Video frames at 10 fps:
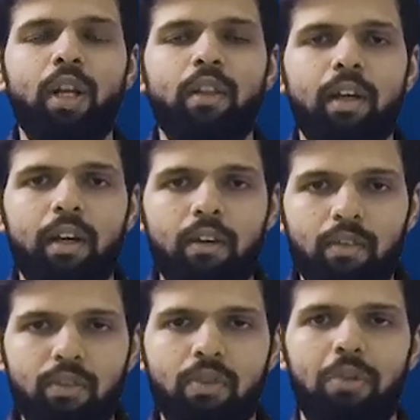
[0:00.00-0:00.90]
the
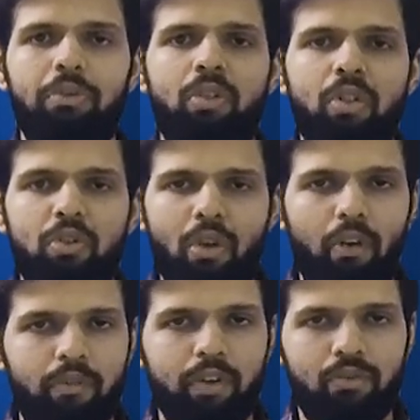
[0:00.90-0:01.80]
resources
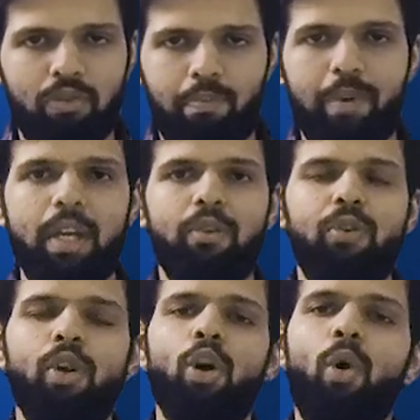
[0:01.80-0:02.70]
of your
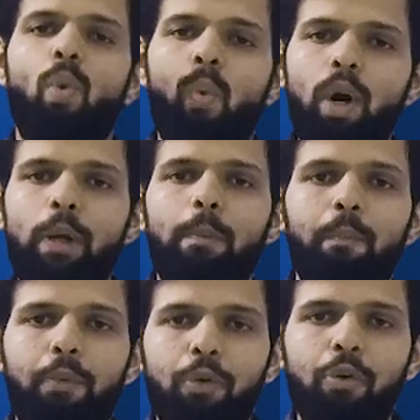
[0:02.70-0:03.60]
speech should
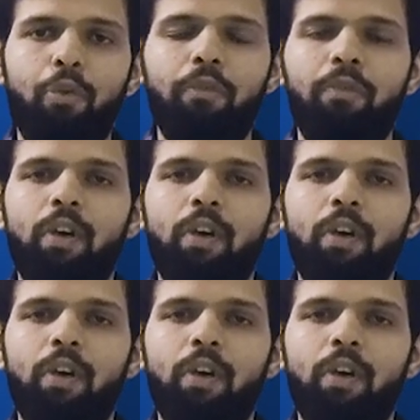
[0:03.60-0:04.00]
prove